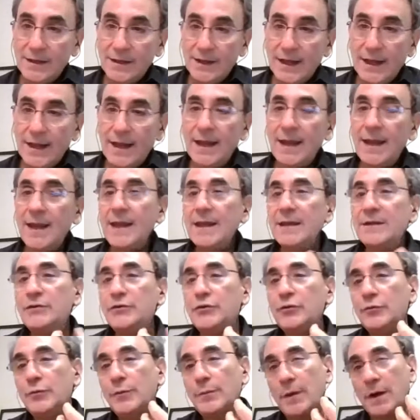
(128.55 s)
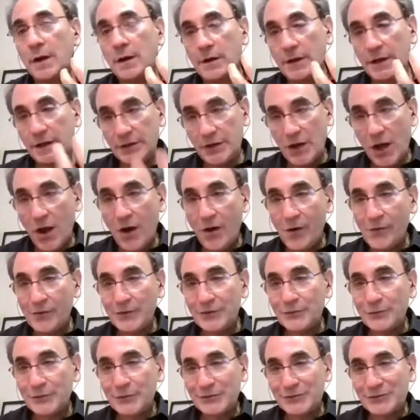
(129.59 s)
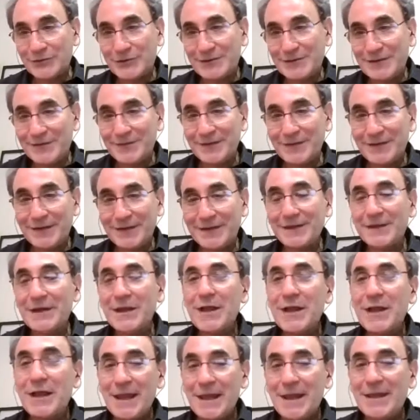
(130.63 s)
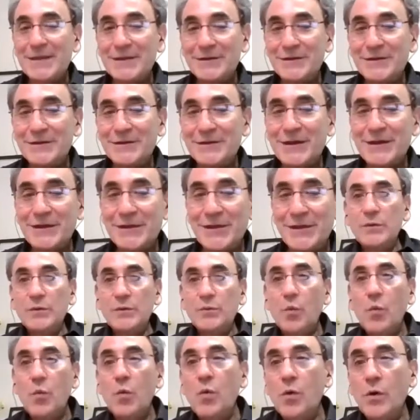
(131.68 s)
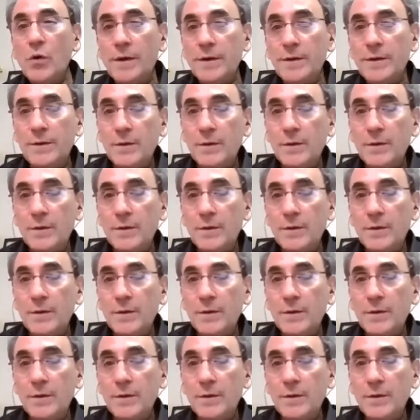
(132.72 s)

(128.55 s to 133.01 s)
and you are acknowledged with a certificate, and there's other reward.